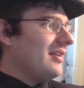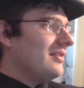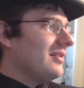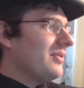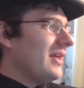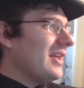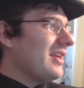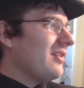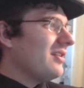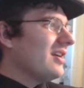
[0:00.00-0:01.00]
thing
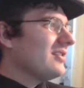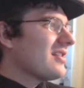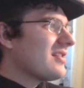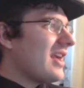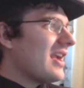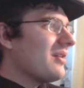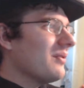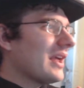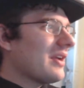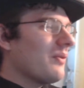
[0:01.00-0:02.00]
here to say,
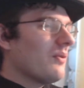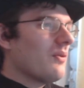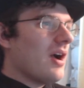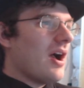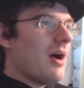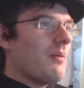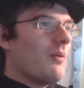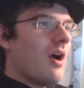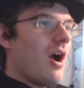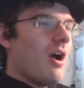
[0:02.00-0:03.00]
like,
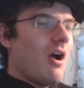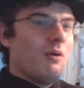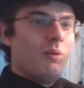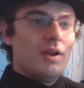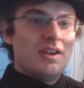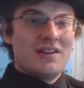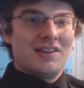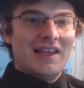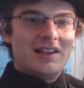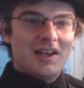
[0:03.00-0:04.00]
what is
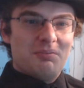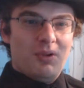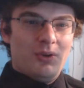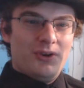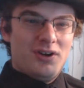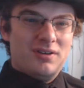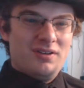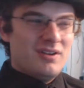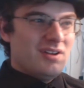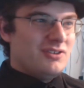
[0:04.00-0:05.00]
legally a boulder,
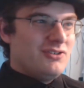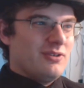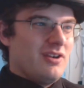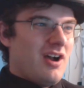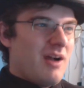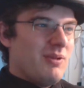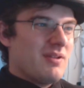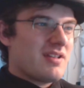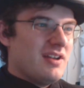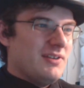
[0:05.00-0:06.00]
to
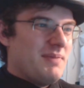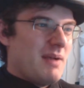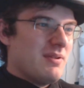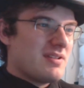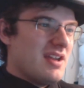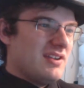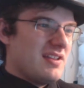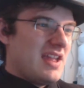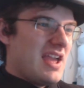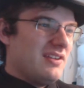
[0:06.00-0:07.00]
cobbles, to pebbles, to
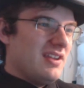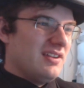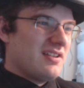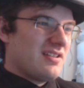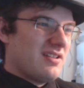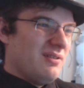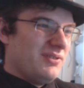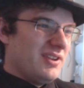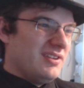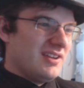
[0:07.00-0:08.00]
sand, to silt,
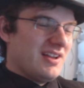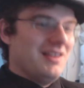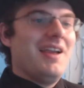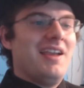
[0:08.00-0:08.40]
to clay.